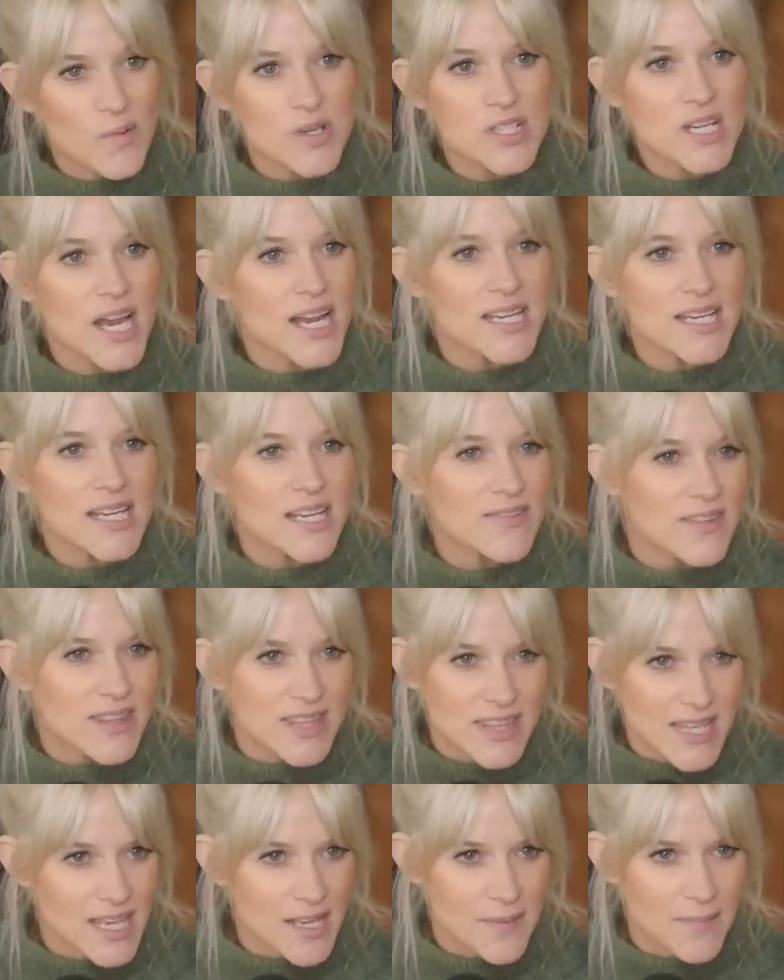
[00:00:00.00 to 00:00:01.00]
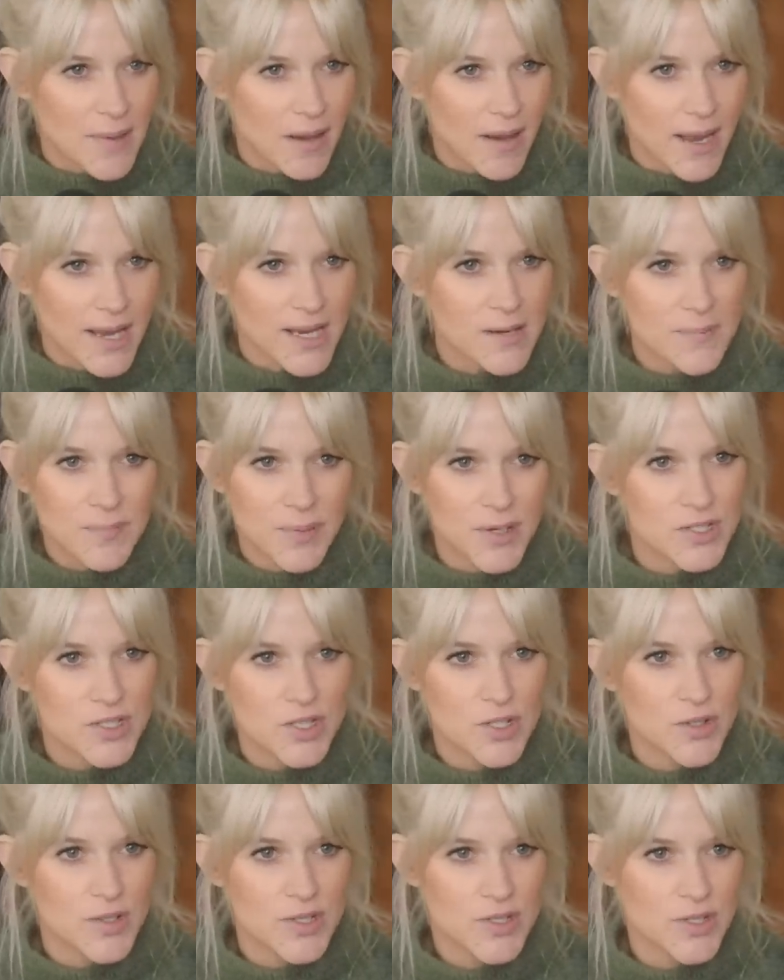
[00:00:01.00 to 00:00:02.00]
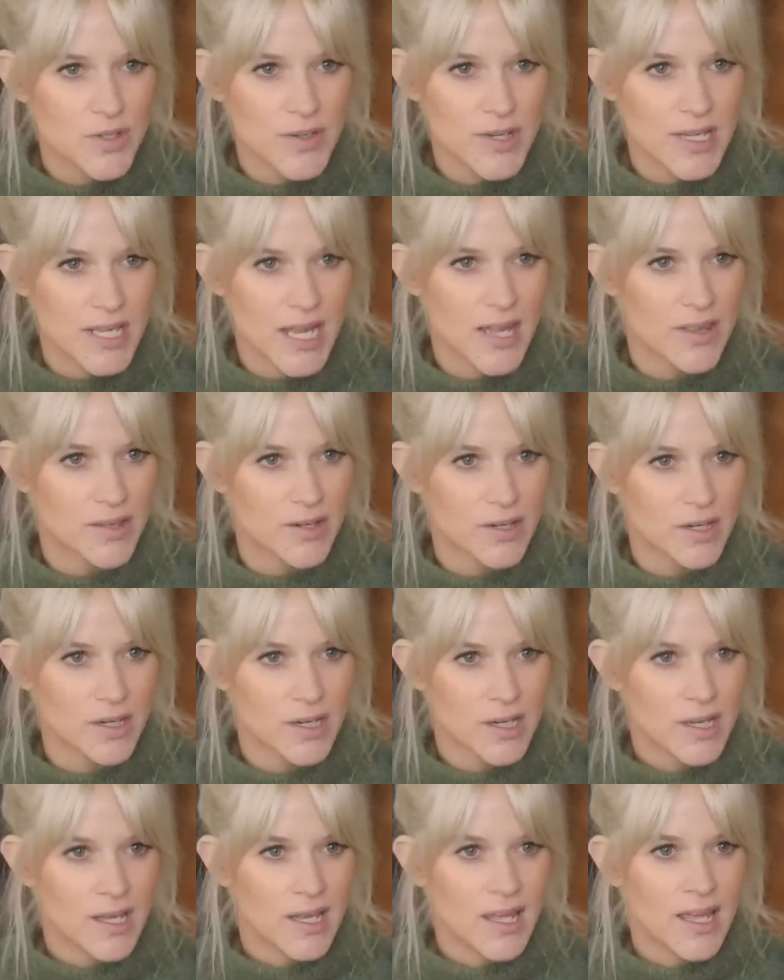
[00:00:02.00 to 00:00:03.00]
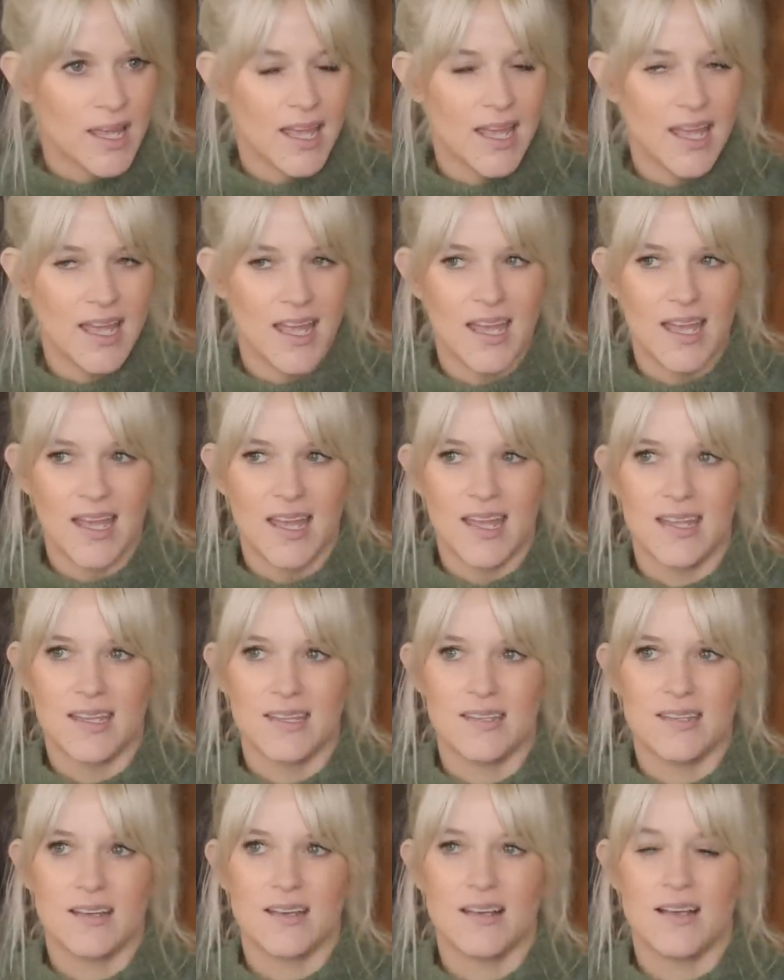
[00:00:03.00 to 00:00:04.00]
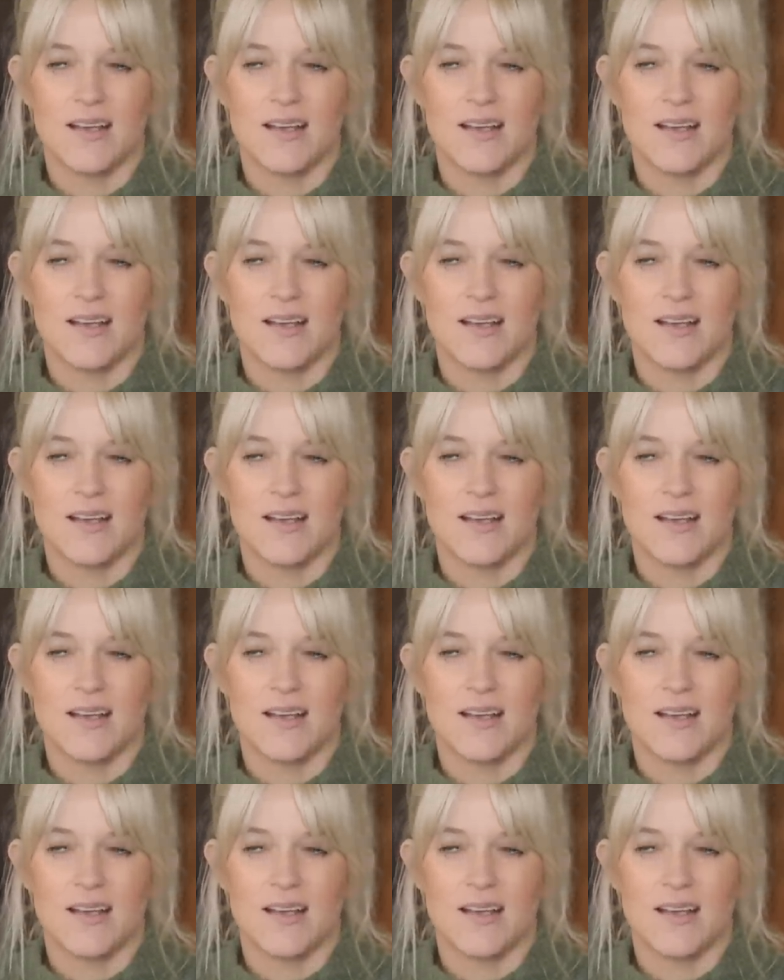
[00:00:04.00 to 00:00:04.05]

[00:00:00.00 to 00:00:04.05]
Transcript: which I didn't even think about. I didn't put two and two together. And,